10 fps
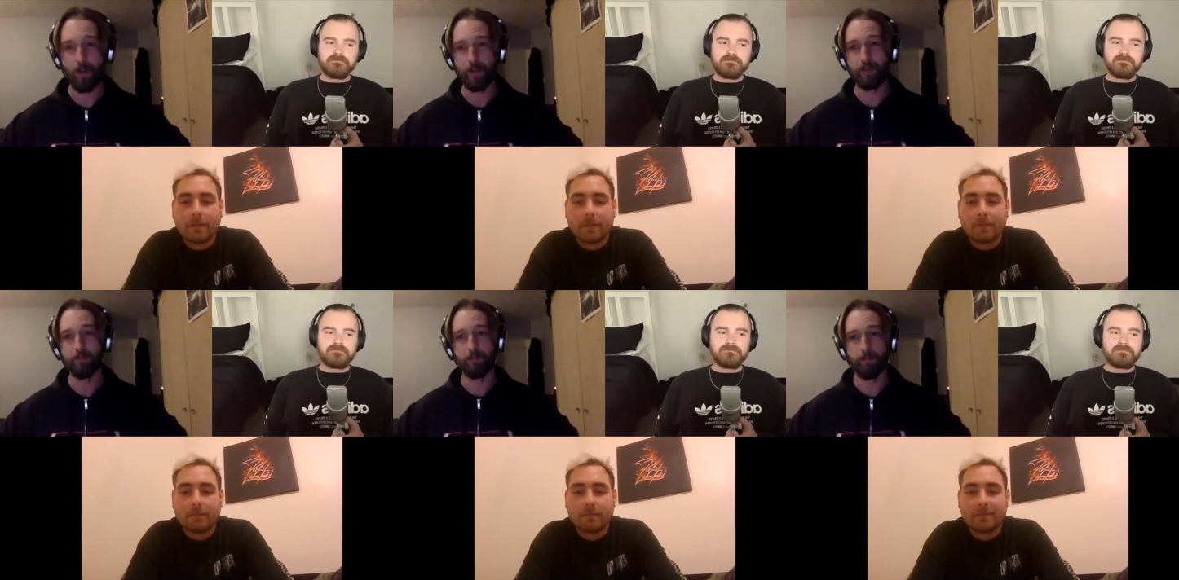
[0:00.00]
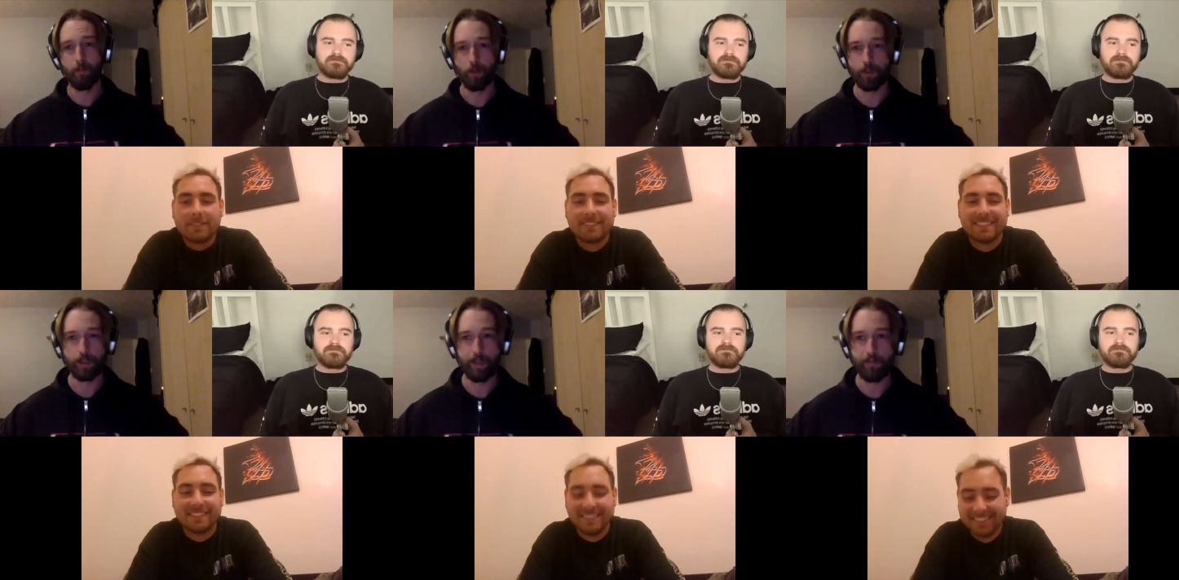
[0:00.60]
Speaker 1: and
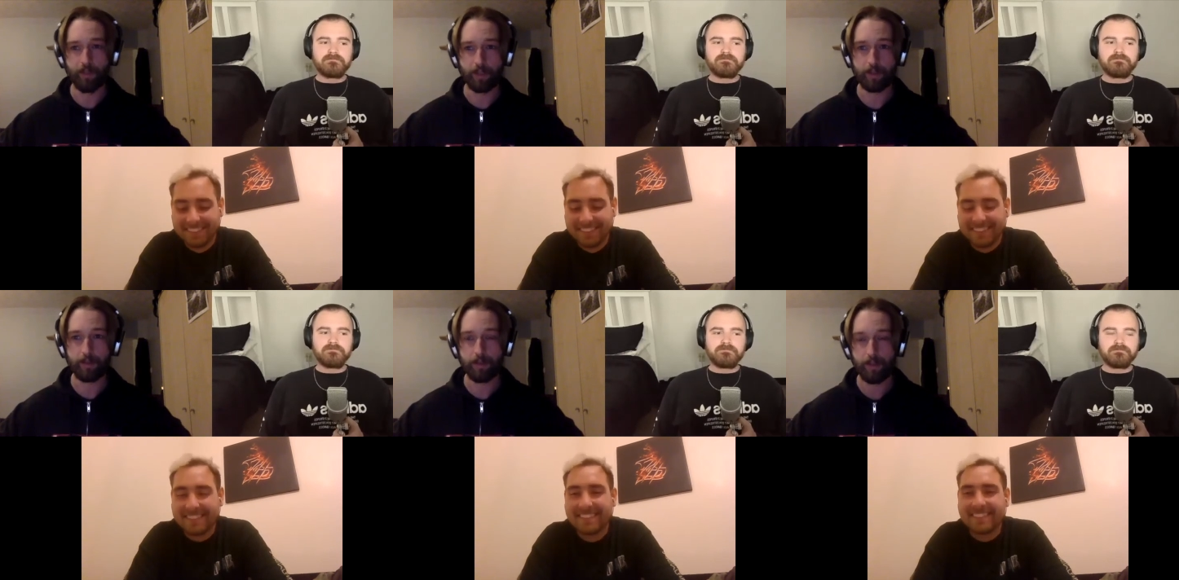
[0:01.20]
watching Netflix,